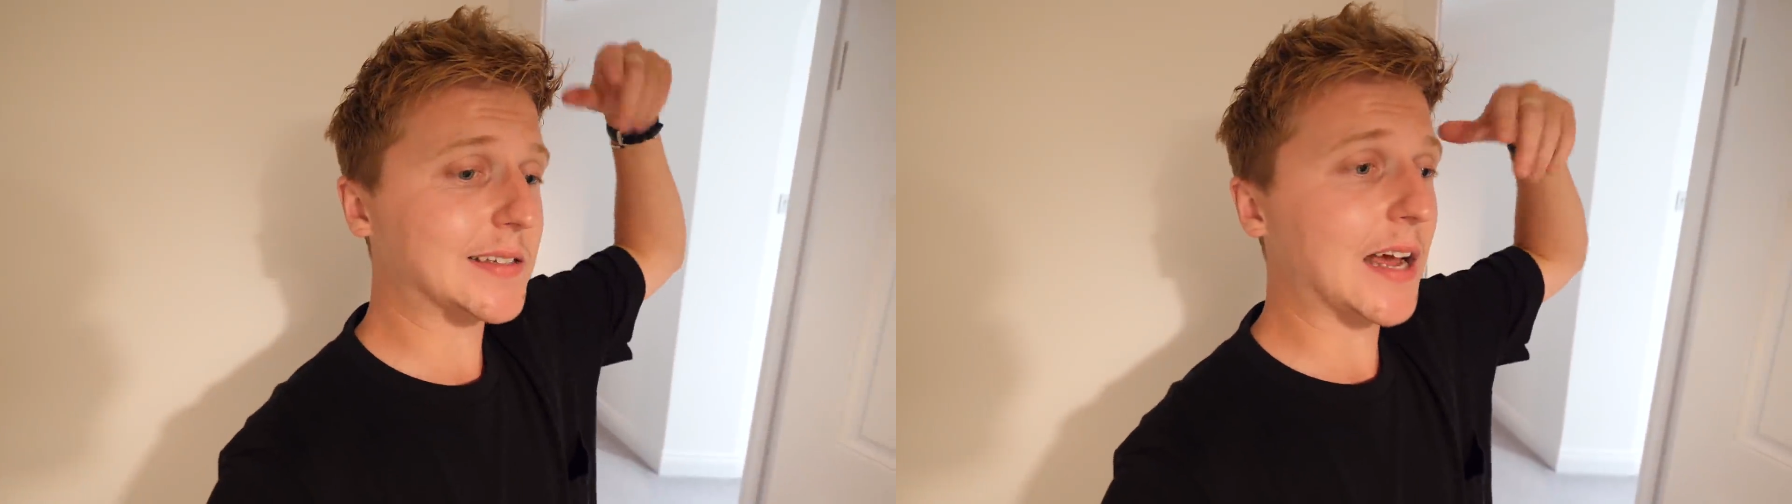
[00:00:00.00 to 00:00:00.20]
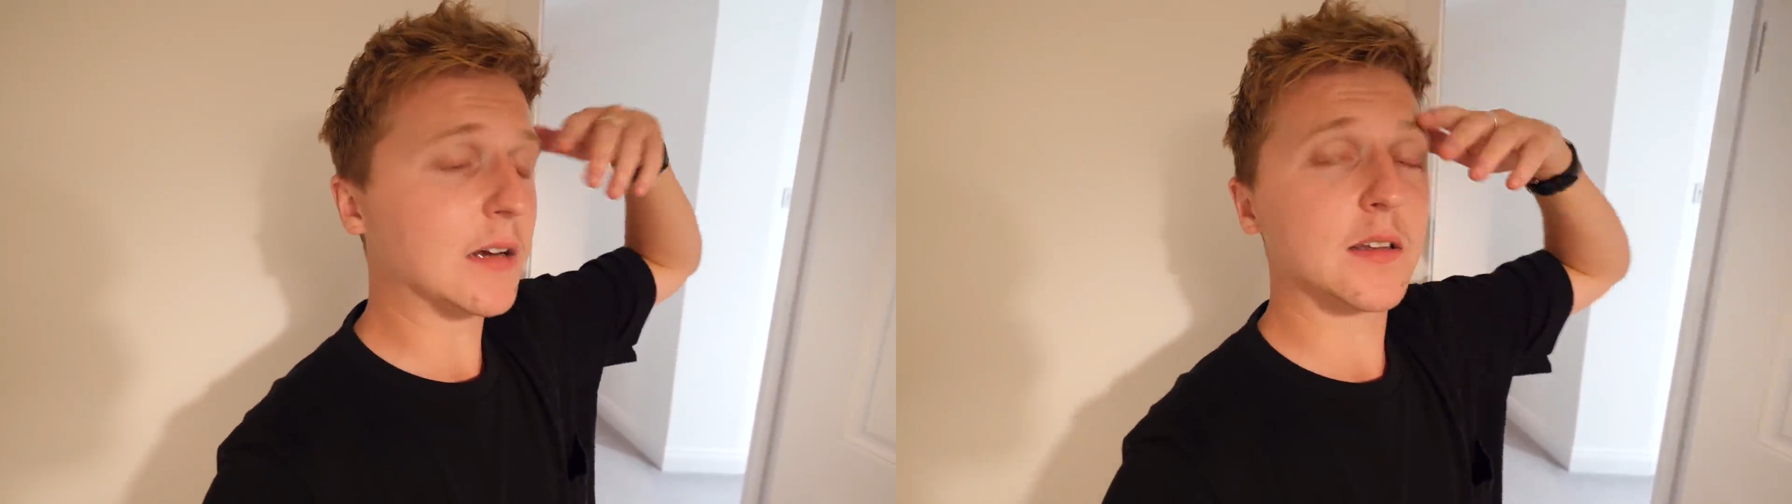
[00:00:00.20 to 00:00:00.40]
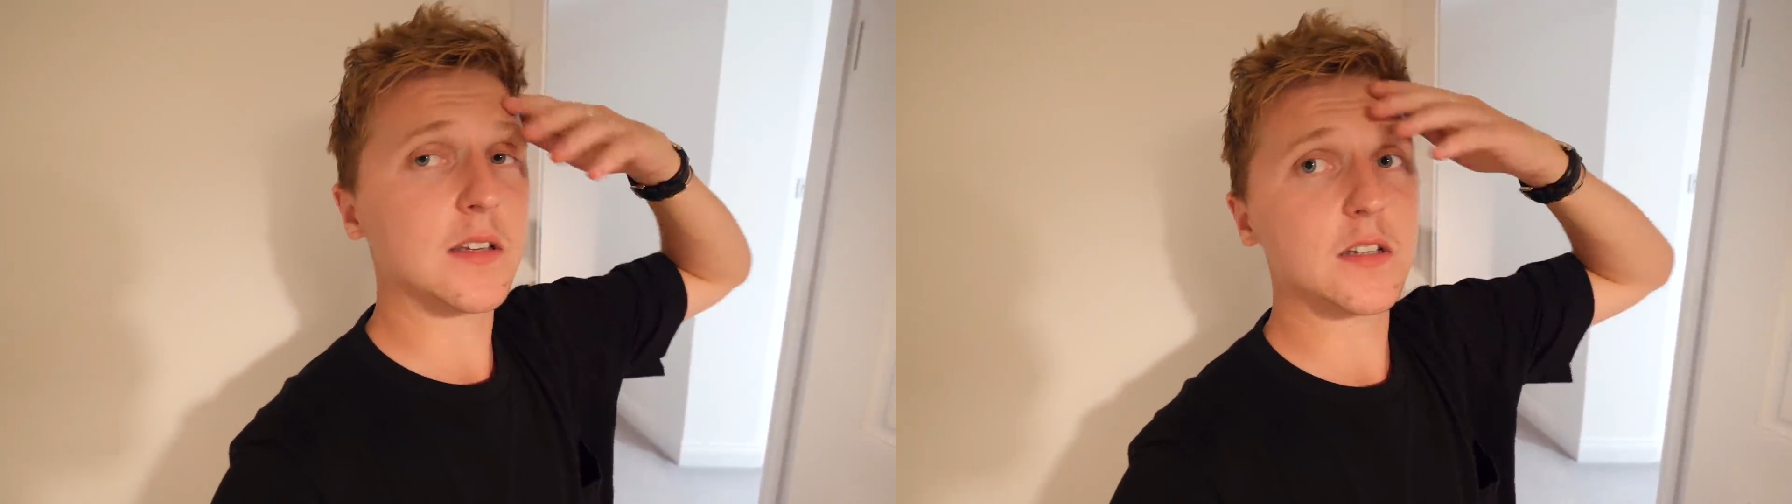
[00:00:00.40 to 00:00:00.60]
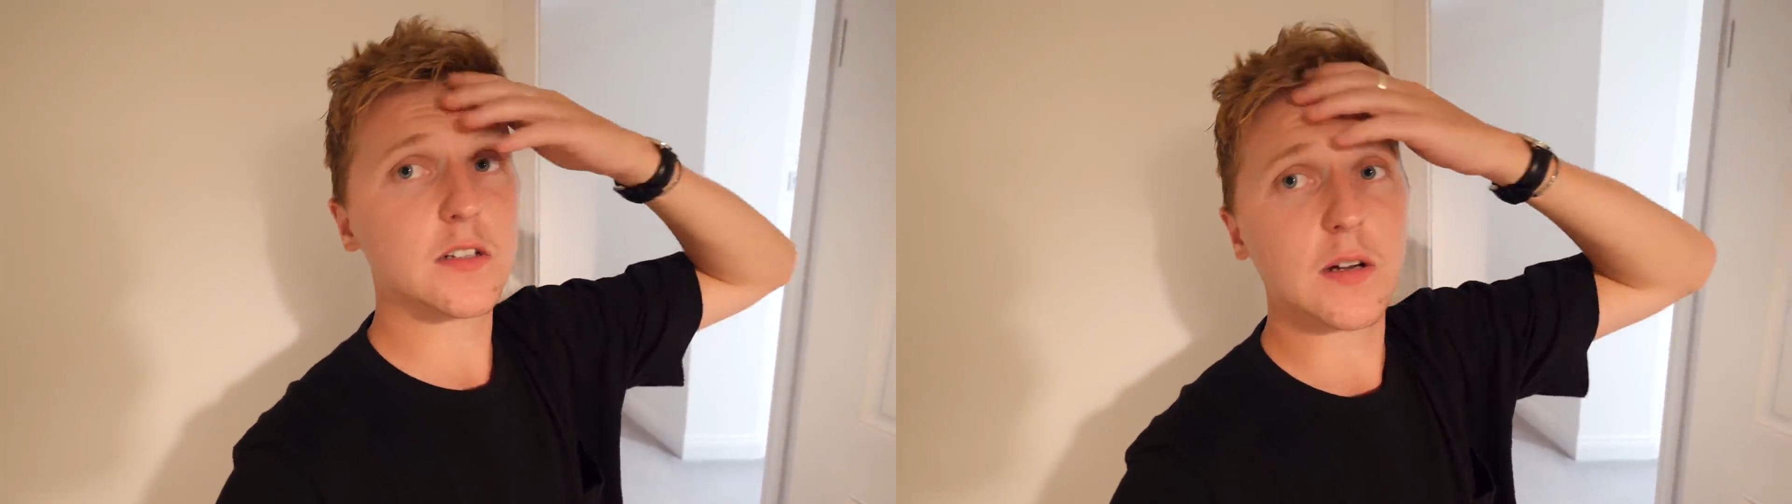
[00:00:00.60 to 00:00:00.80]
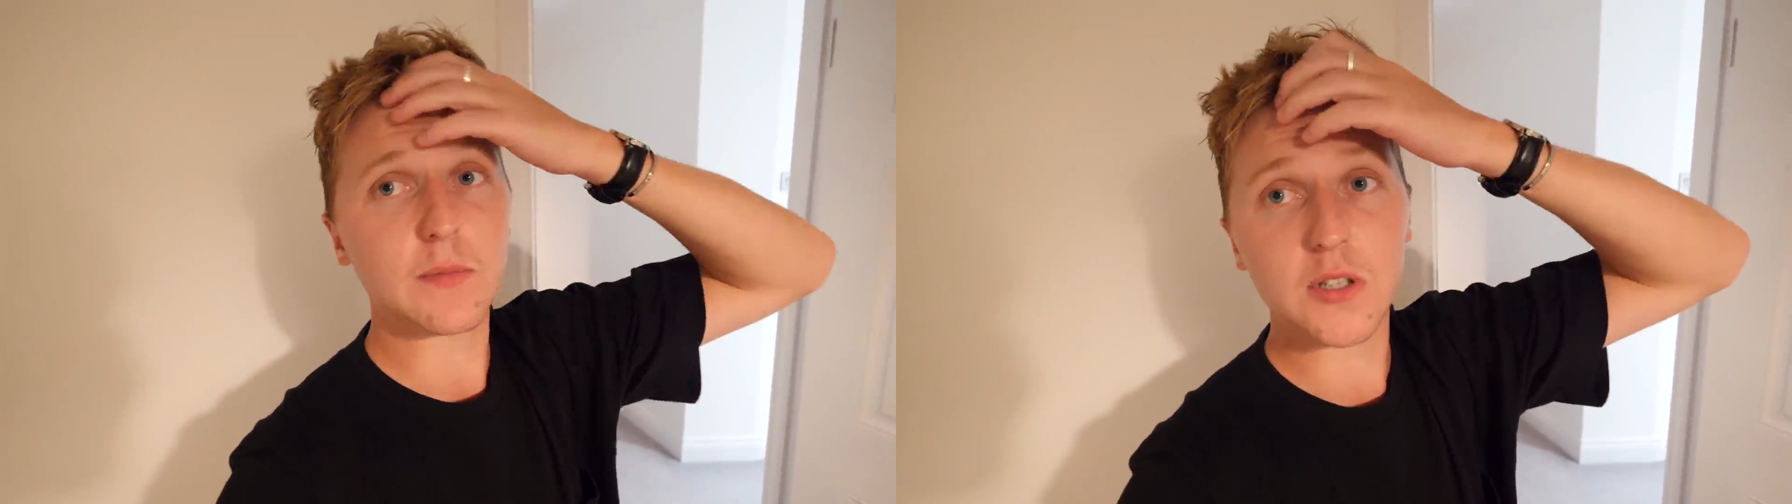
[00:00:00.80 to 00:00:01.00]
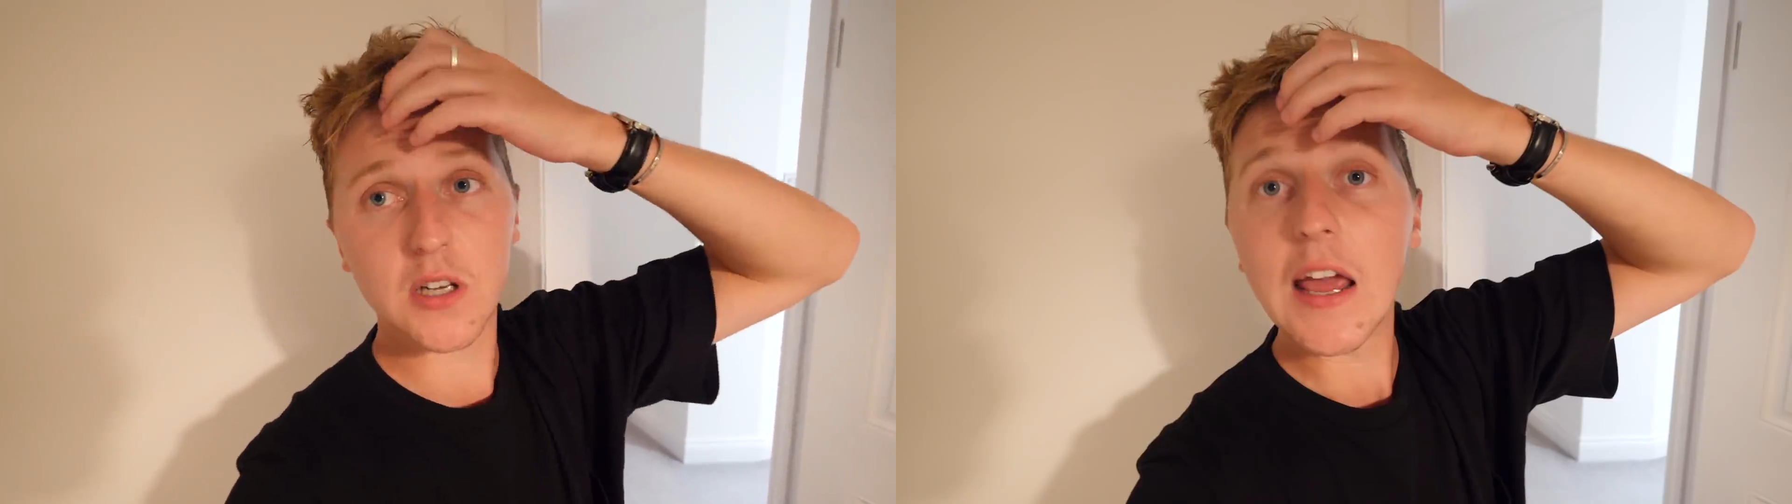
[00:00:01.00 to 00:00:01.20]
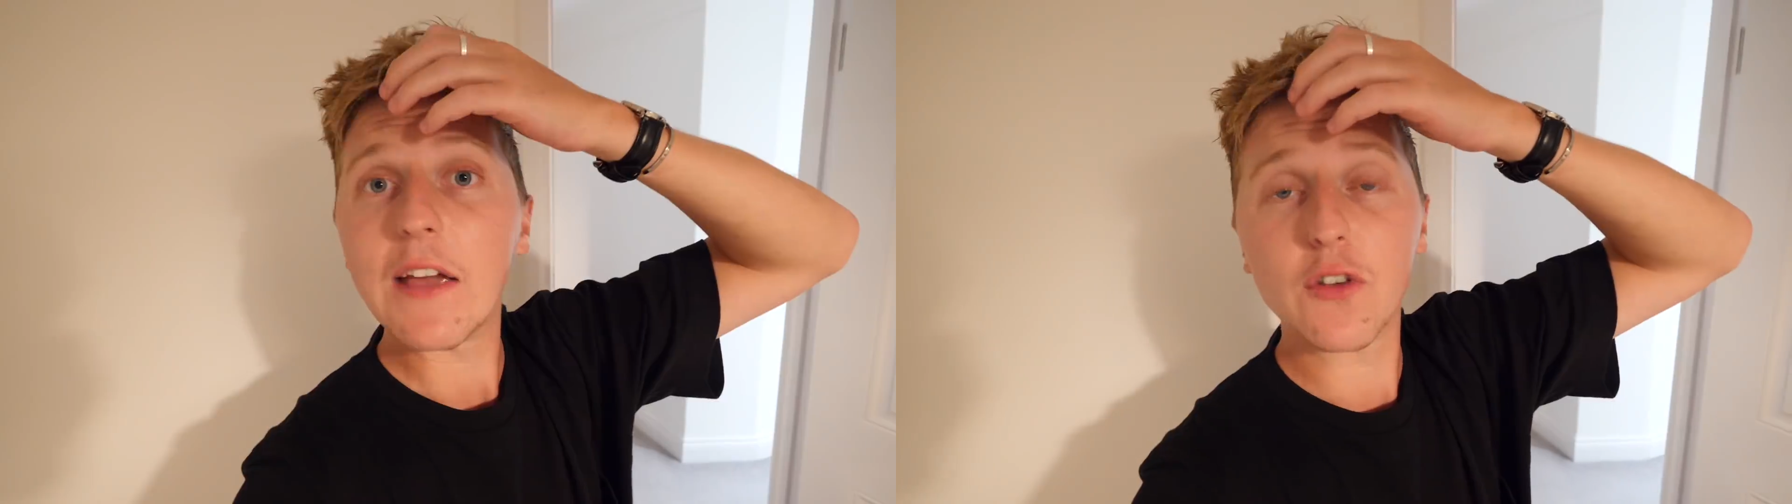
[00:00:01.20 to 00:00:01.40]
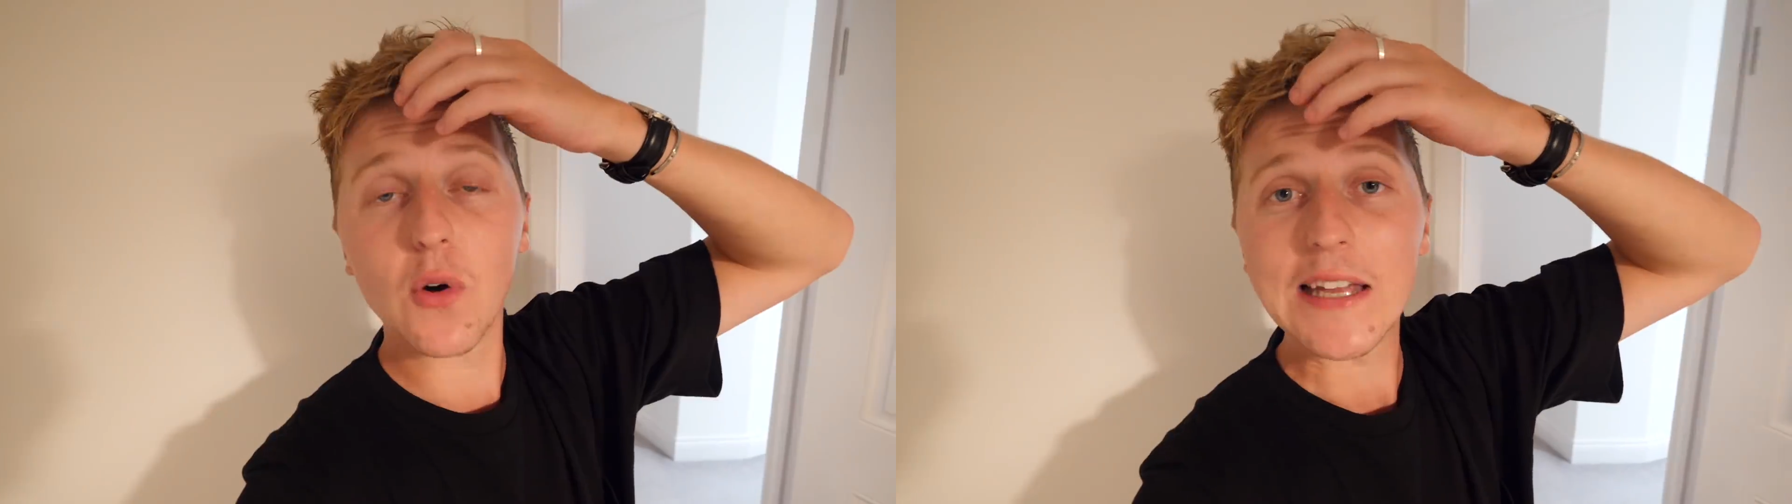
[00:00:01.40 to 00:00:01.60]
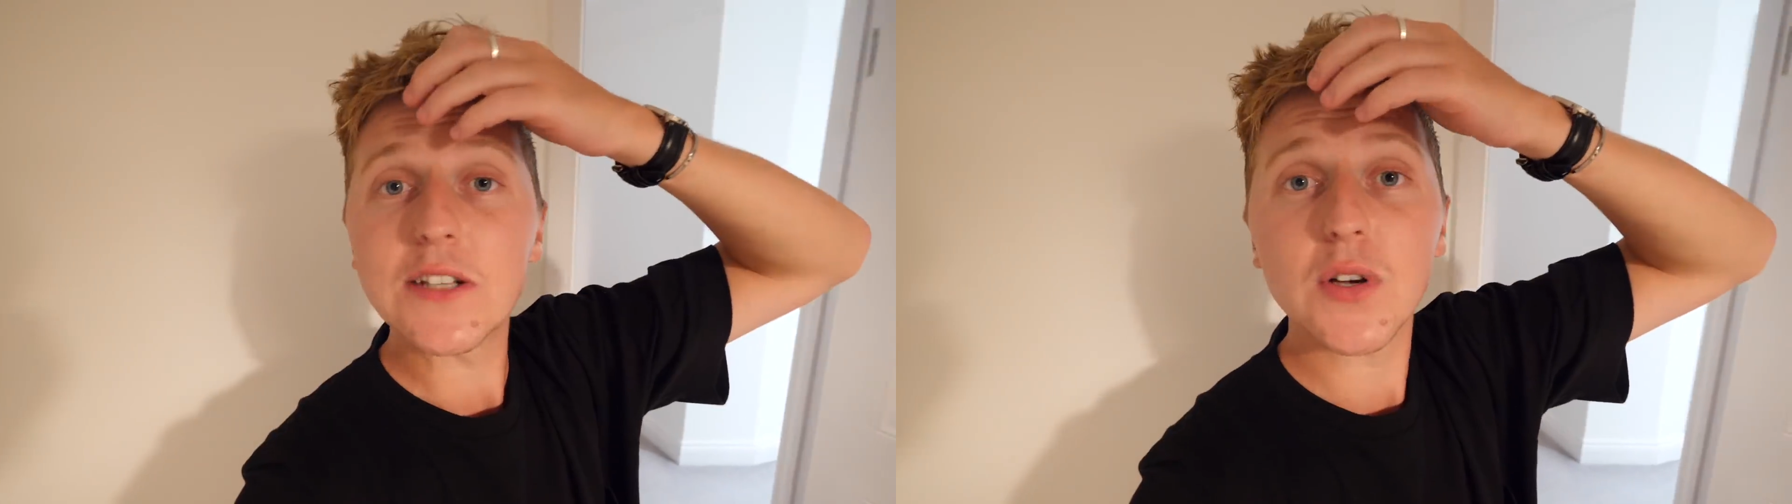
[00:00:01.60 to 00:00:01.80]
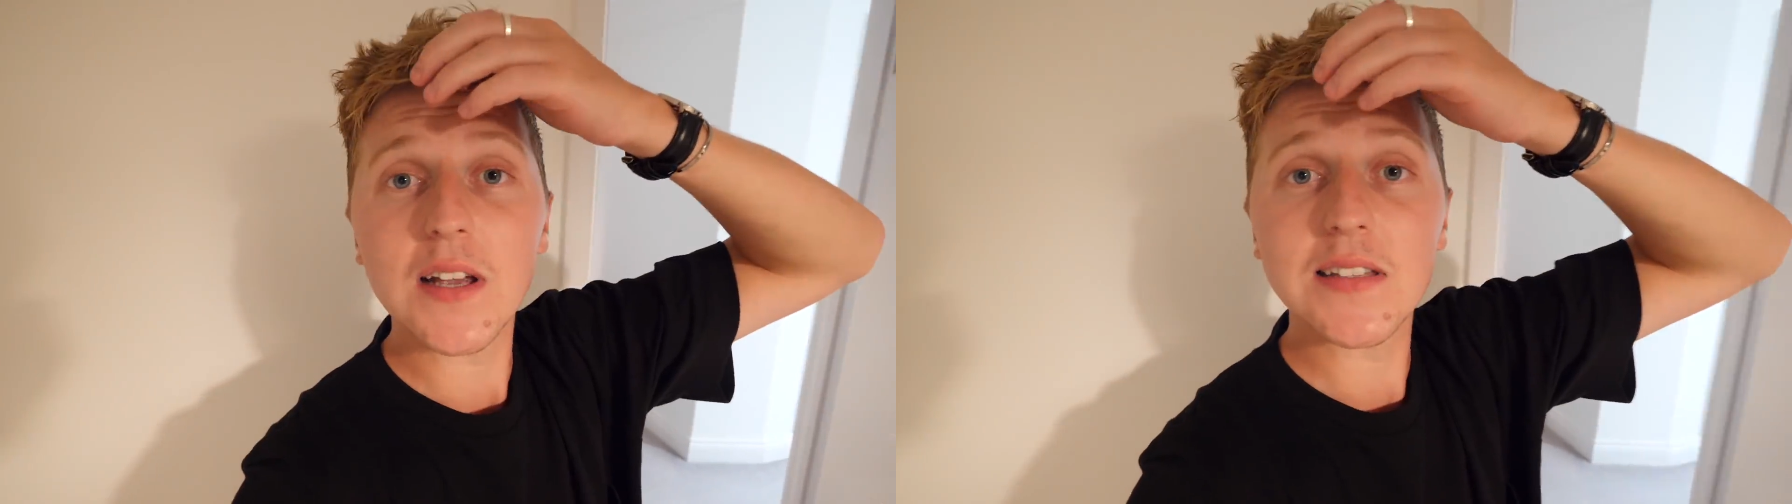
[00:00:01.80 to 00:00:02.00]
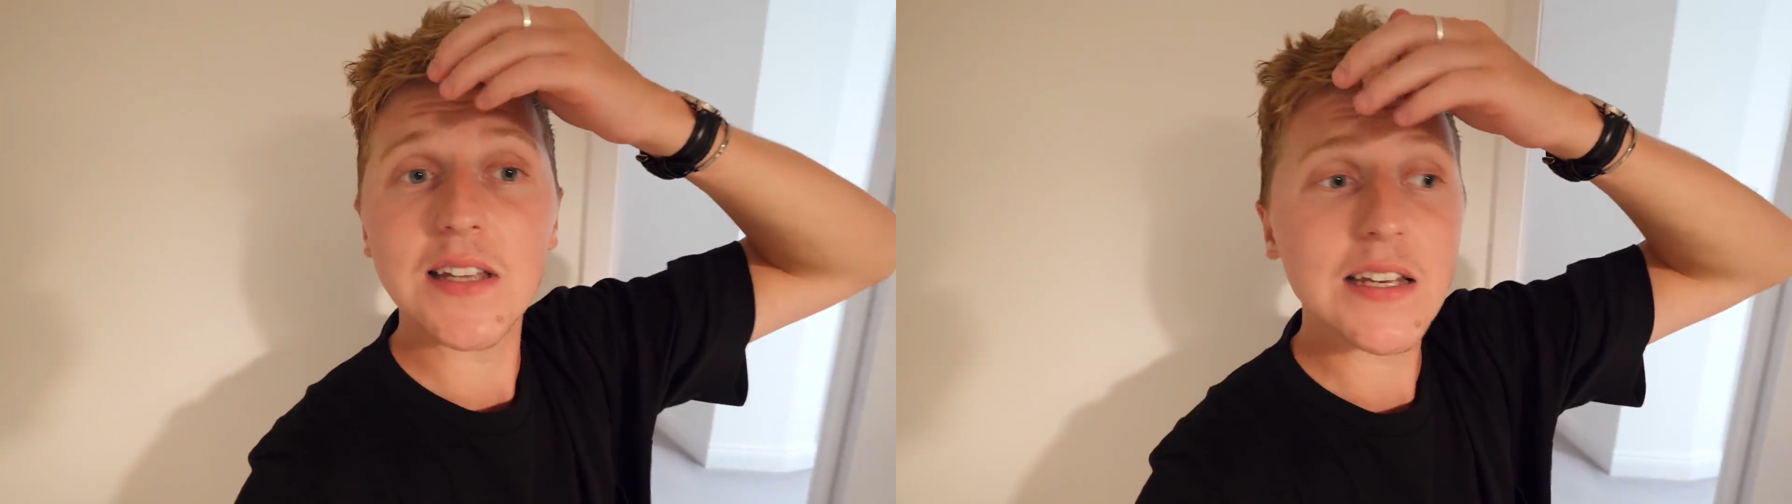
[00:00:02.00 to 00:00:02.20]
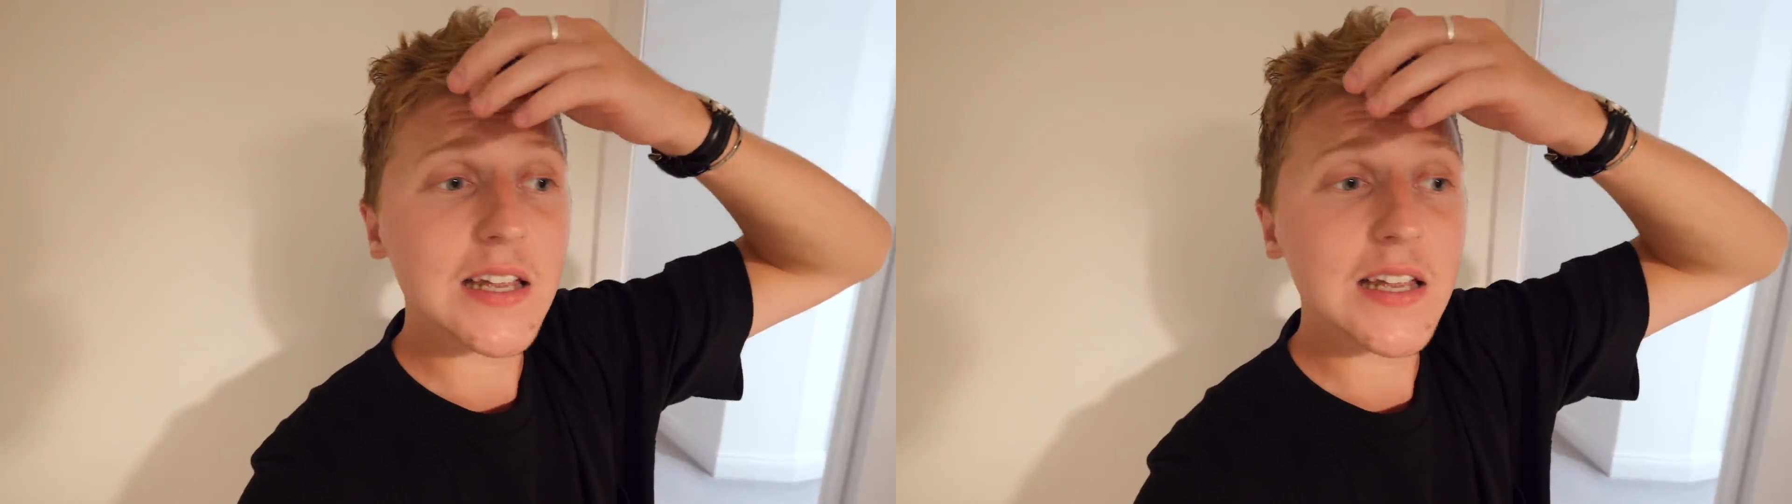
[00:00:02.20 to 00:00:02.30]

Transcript: down in the description if you're interested.